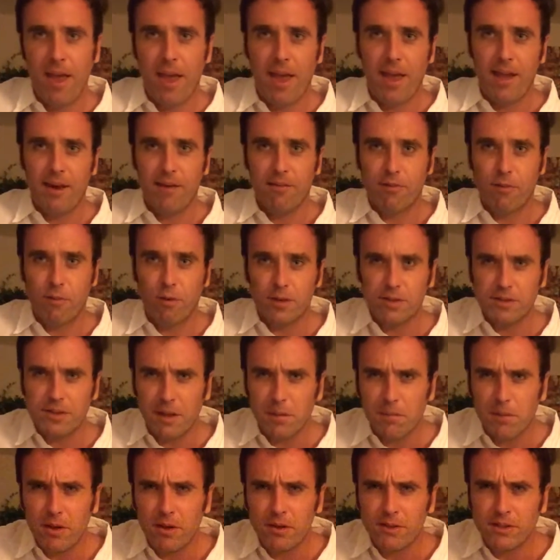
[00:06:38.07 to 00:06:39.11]
and of course
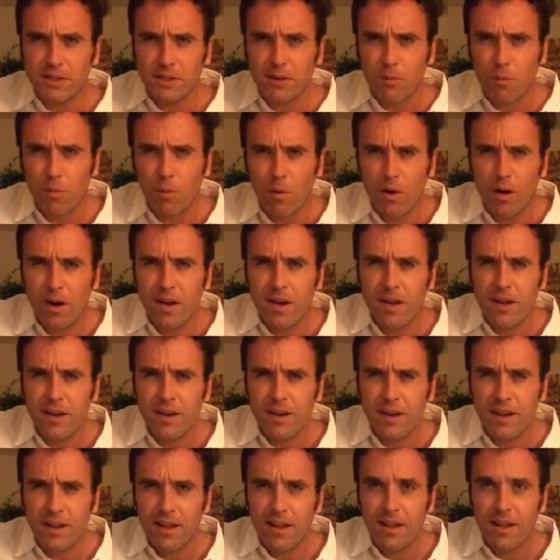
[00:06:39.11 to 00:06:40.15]
I'm using
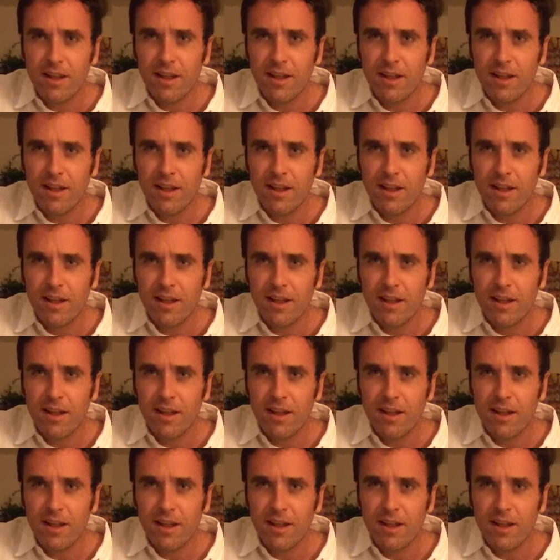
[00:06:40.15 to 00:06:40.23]
1,